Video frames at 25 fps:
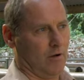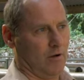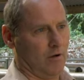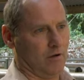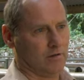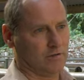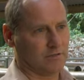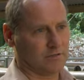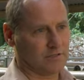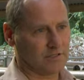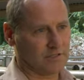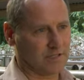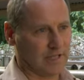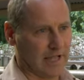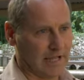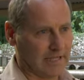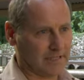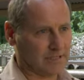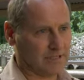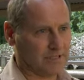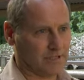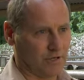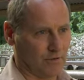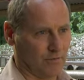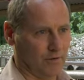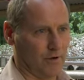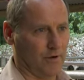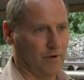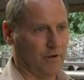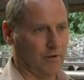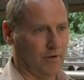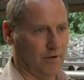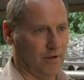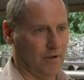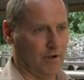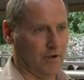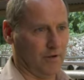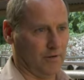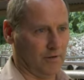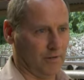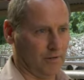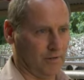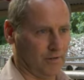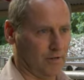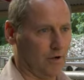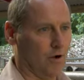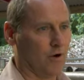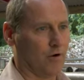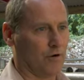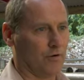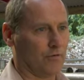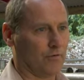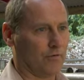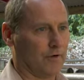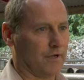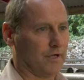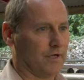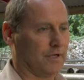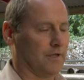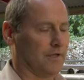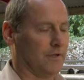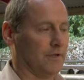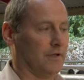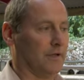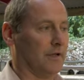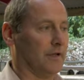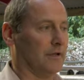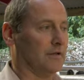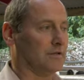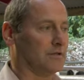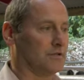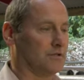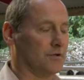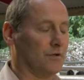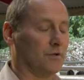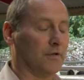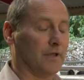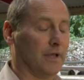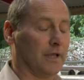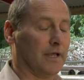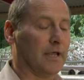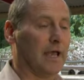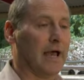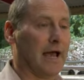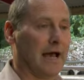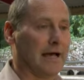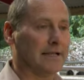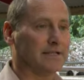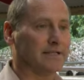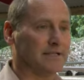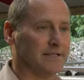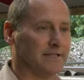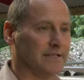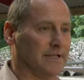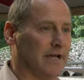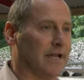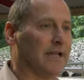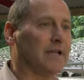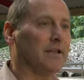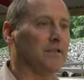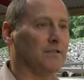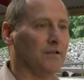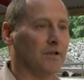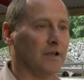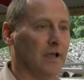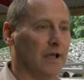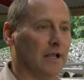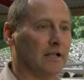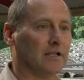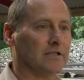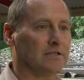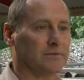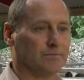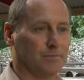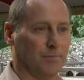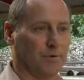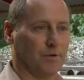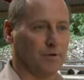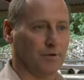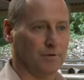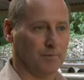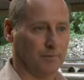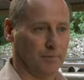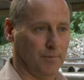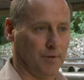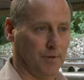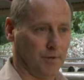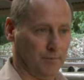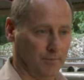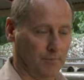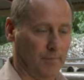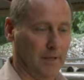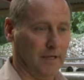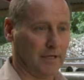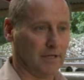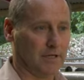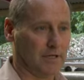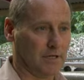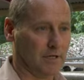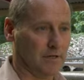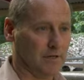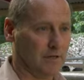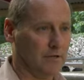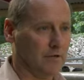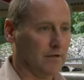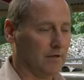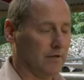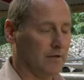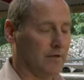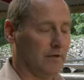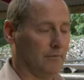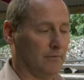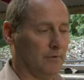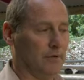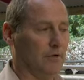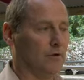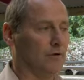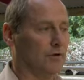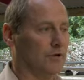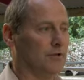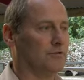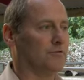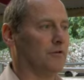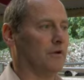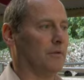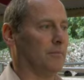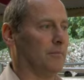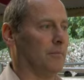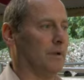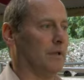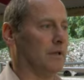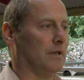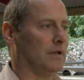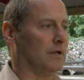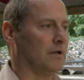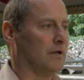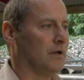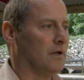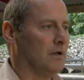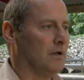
on slats or on a concrete so it can't eat anything else but milk. It will only drink milk.